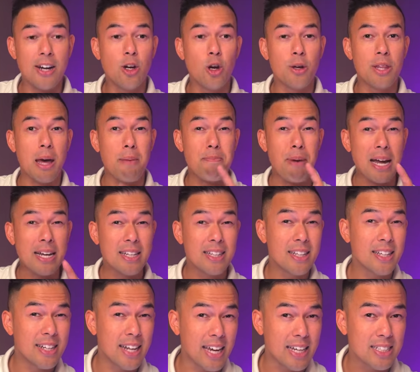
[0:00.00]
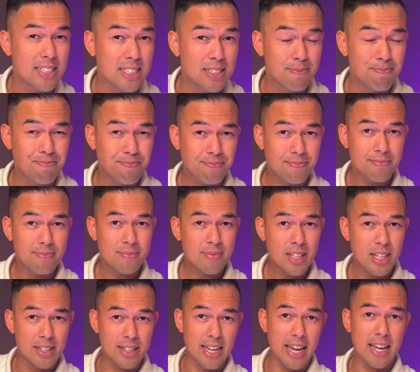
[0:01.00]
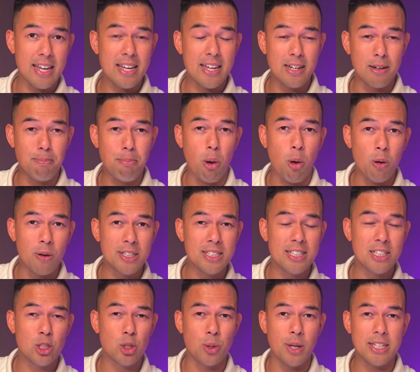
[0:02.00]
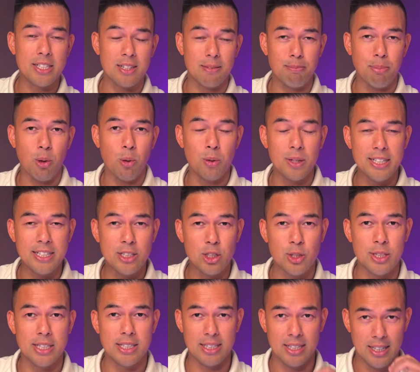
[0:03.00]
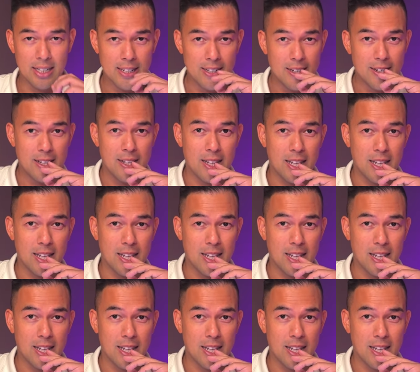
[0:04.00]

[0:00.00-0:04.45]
And I know that back in the days, okay, in a poorer situation, Paul Linh Trinh,